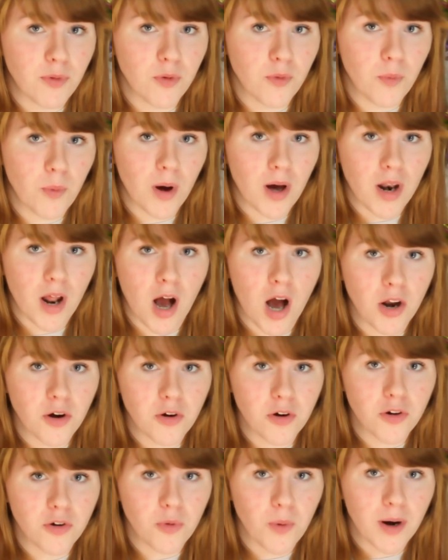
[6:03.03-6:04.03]
to what,
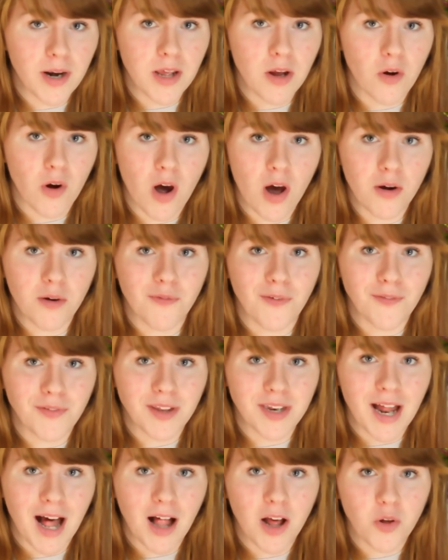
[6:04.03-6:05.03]
$120 or
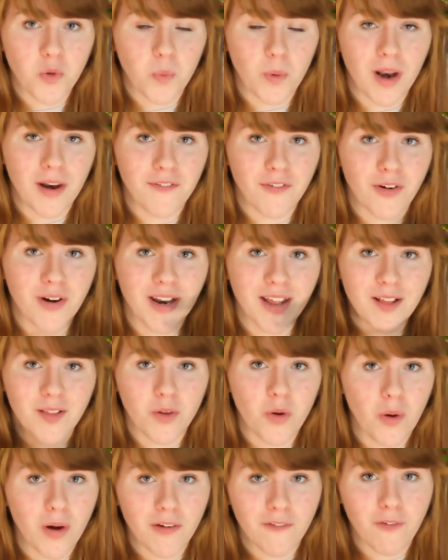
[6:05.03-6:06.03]
$150, whatever it is
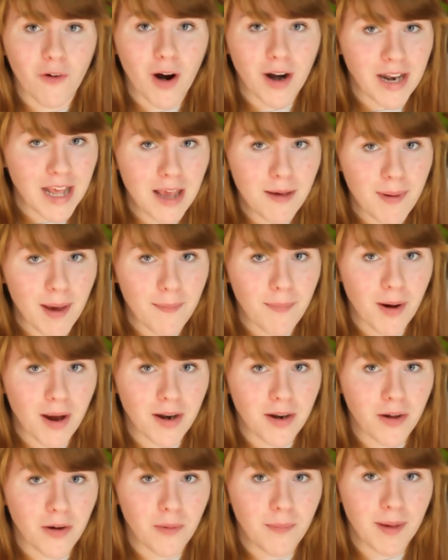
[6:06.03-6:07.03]
going for on eBay
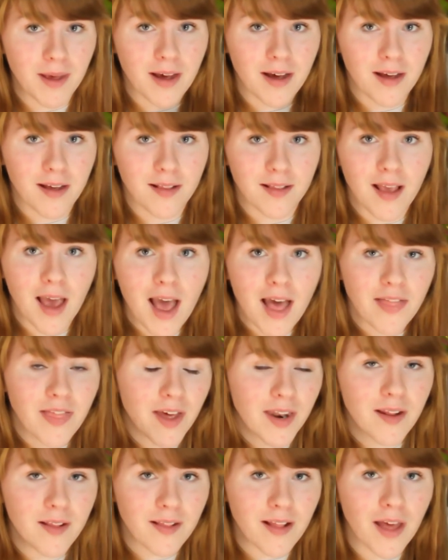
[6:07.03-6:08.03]
brand new, because
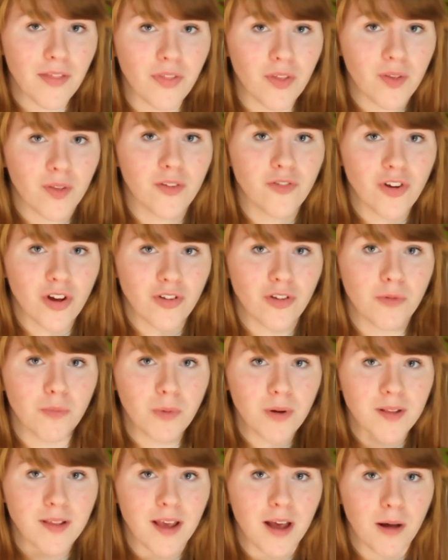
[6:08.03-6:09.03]
that is not the suggested
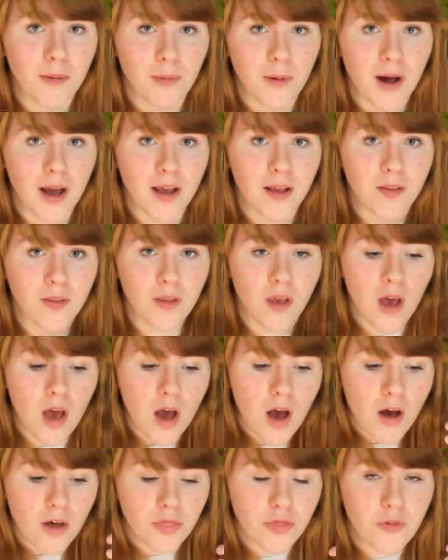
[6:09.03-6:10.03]
retail price
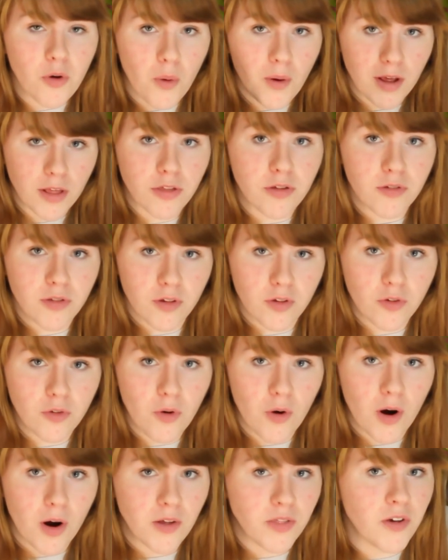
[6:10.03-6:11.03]
going through the
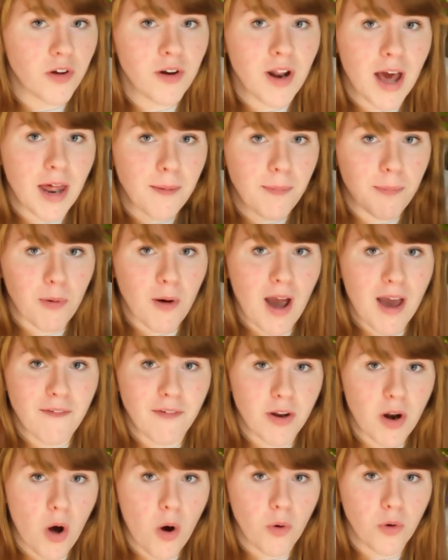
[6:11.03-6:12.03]
store. They're not a
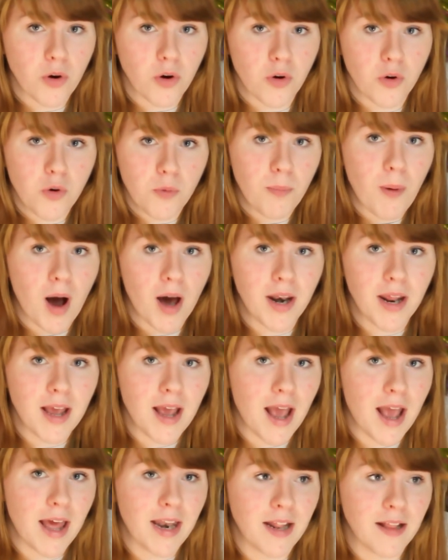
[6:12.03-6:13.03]
private owner who bought
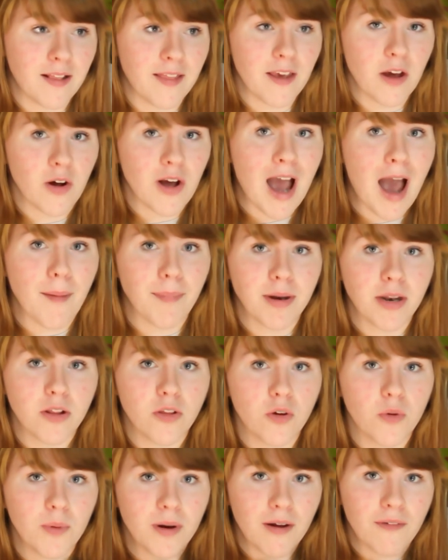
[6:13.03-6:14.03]
it and it's their copy to
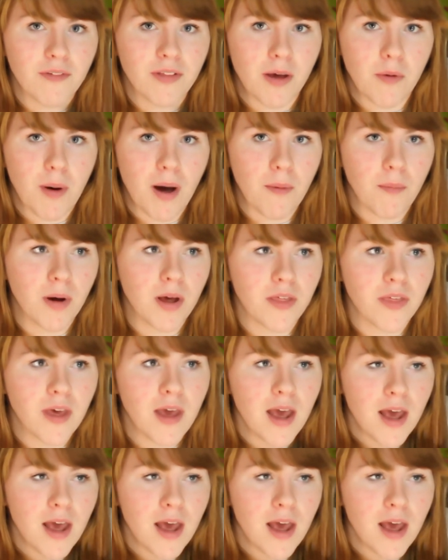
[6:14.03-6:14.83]
do whatever they want with.